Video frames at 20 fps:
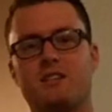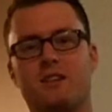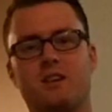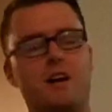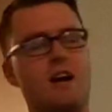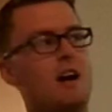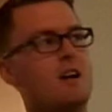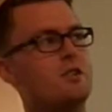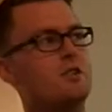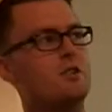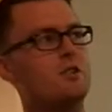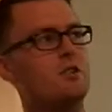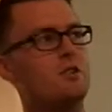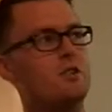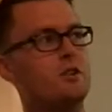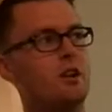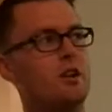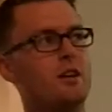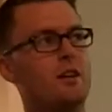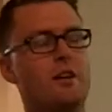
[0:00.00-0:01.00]
International
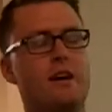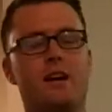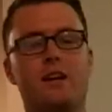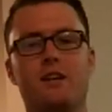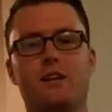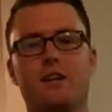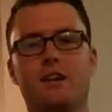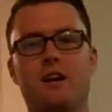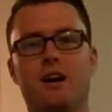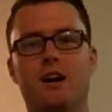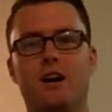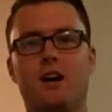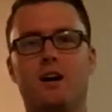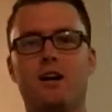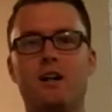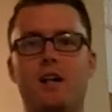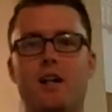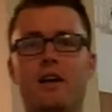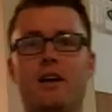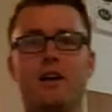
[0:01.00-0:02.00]
and going to land in
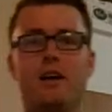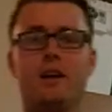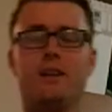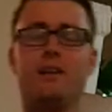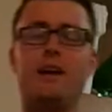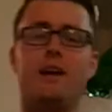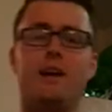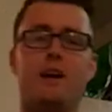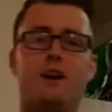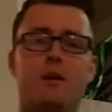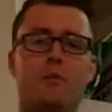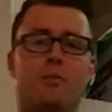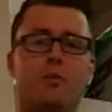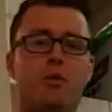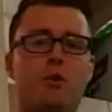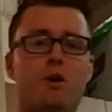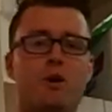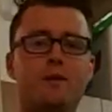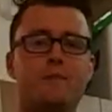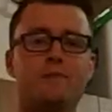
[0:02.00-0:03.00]
Atlanta
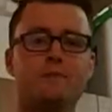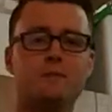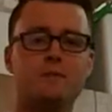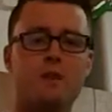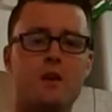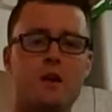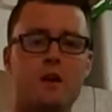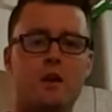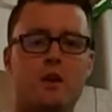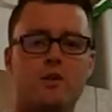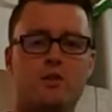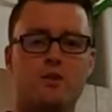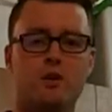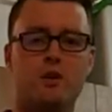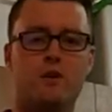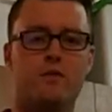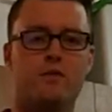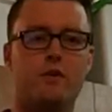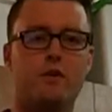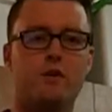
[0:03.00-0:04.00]
Airport. So
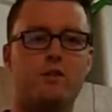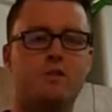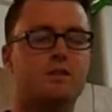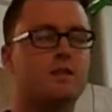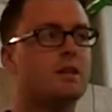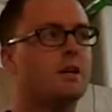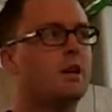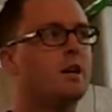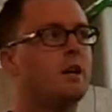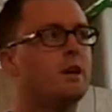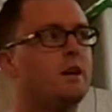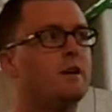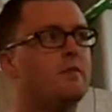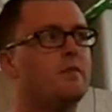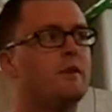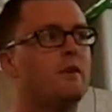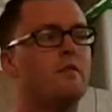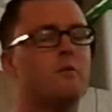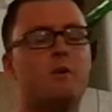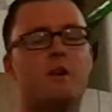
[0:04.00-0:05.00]
at first, if
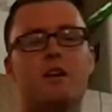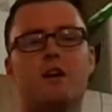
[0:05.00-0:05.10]
everybody